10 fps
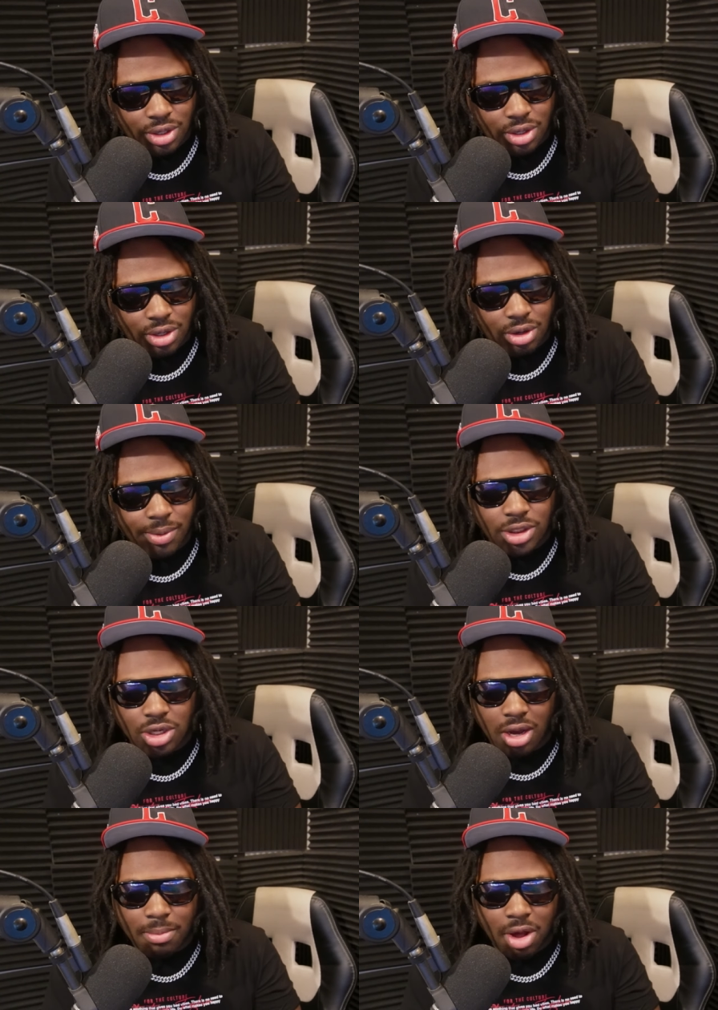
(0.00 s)
We're
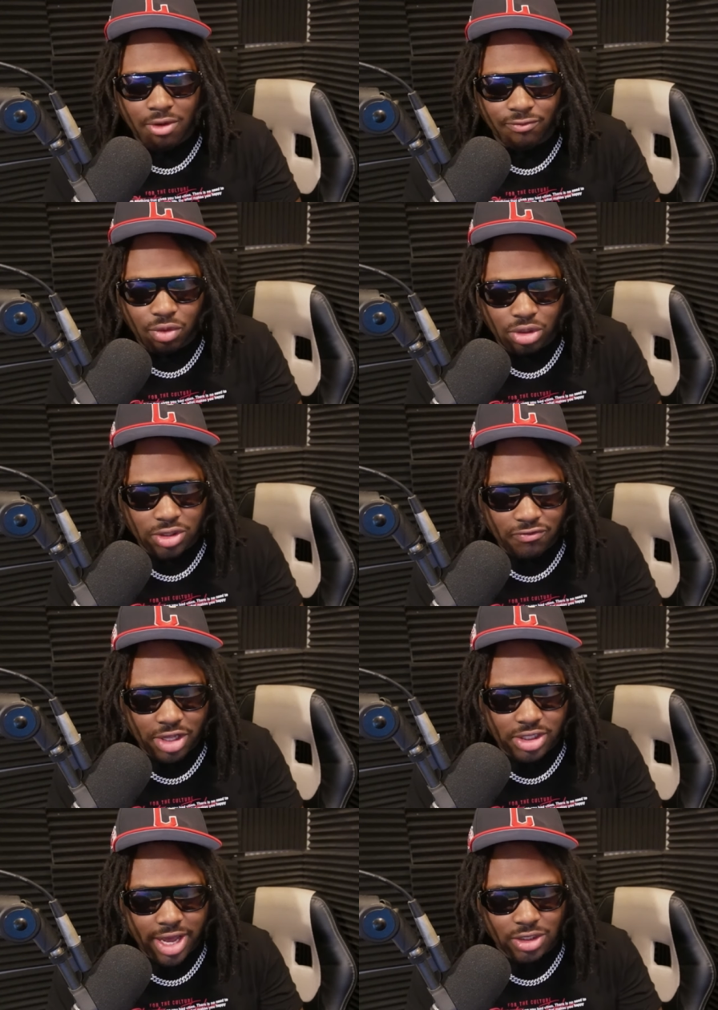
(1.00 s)
talking about Vucevic
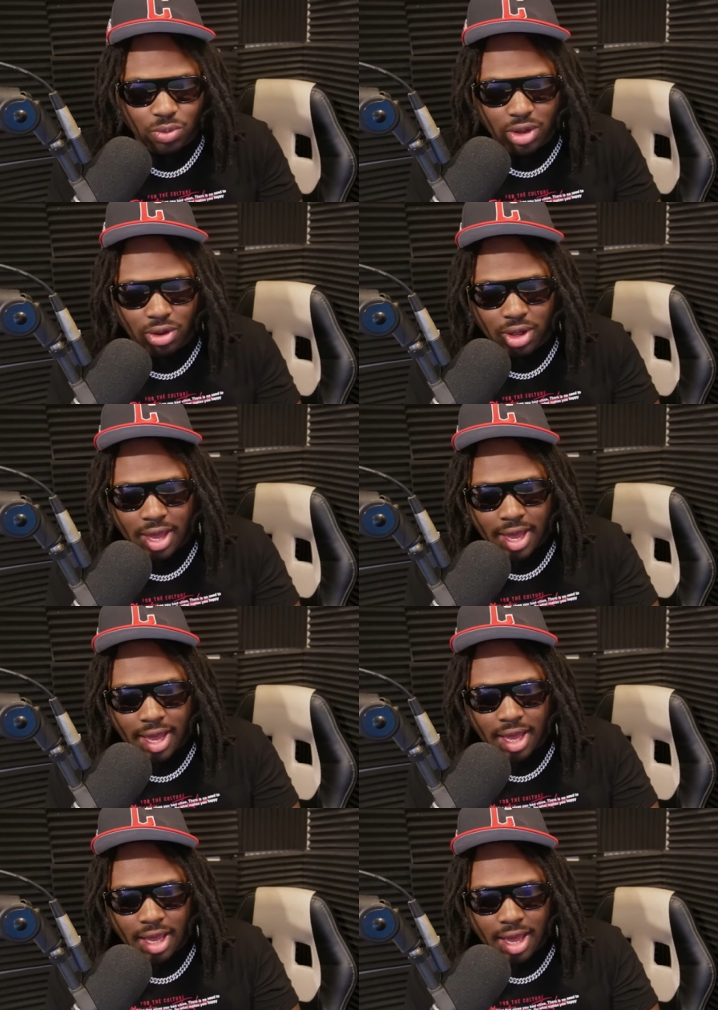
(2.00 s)
as well.
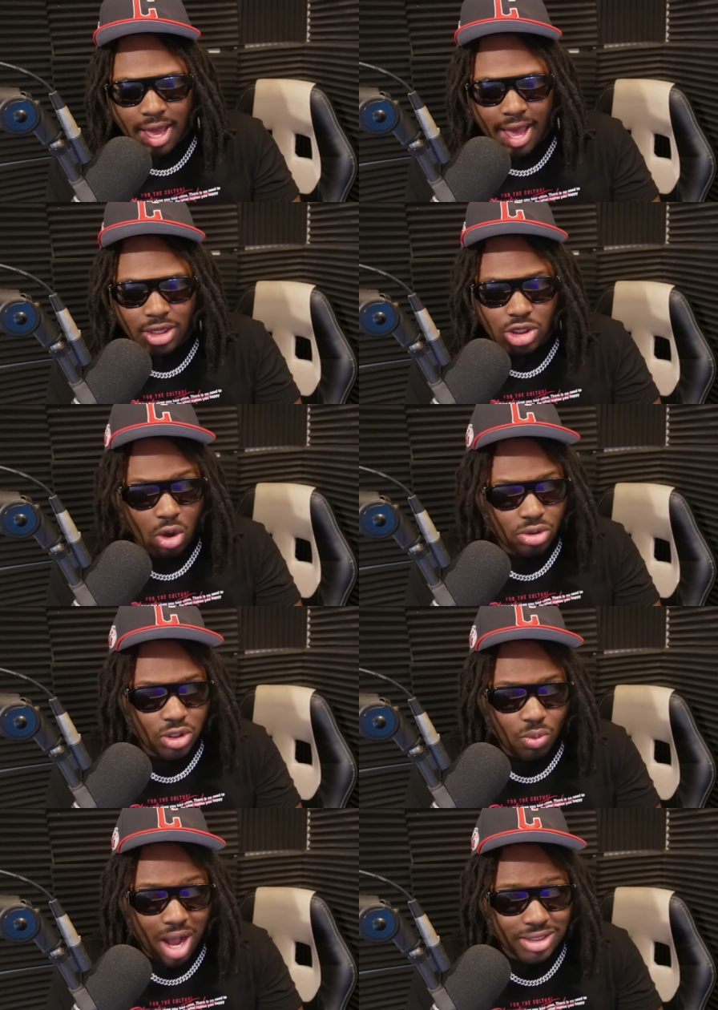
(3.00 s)
Chose the
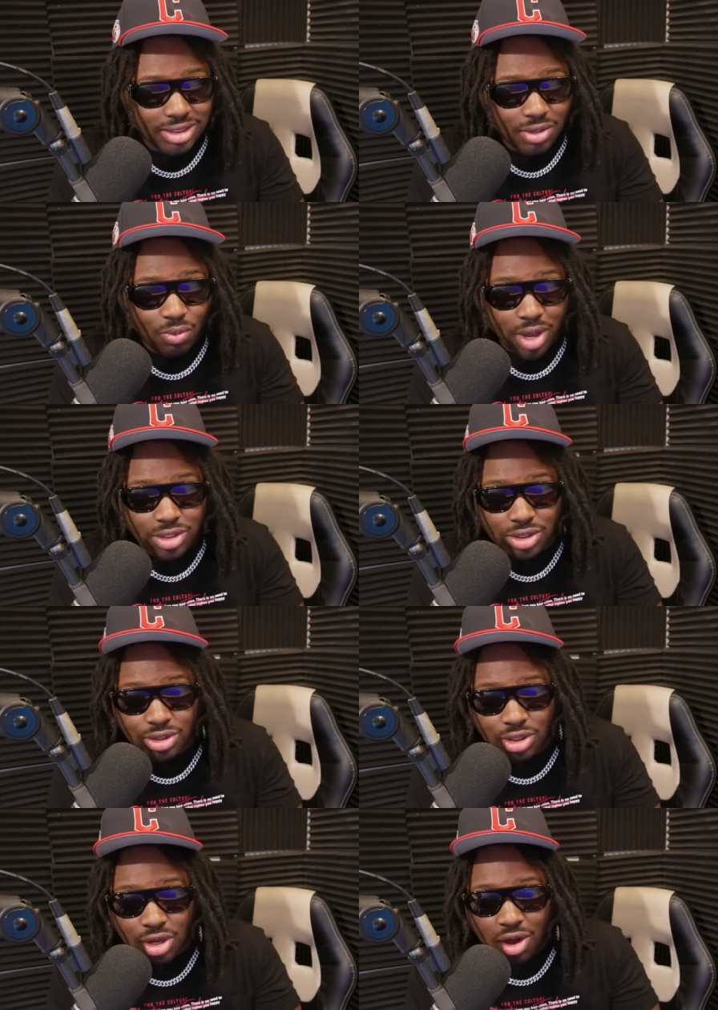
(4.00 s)
Washington Wizards
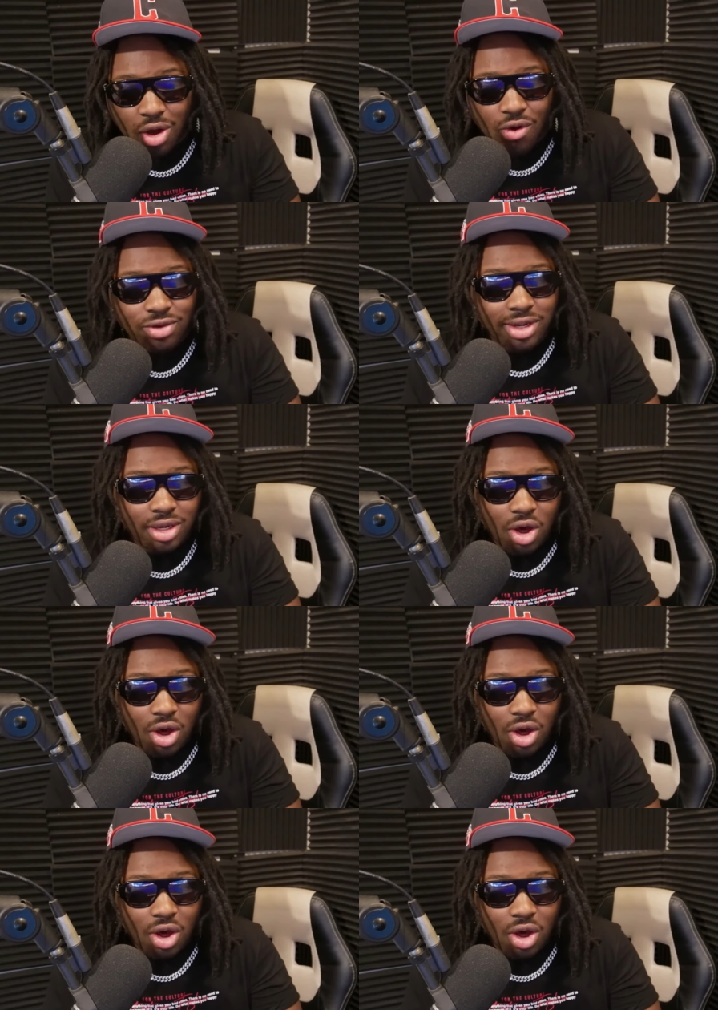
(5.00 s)
over the Los